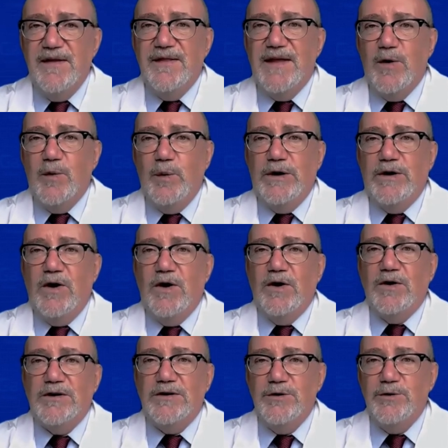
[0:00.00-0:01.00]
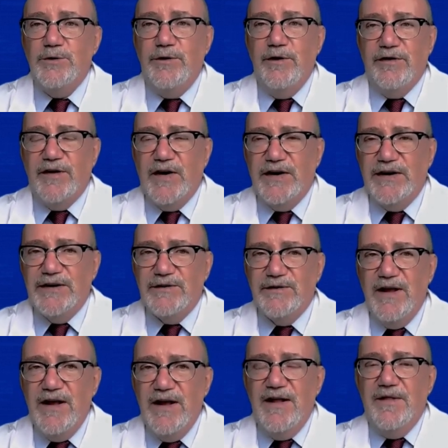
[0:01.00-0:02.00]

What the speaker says: that we call glutathione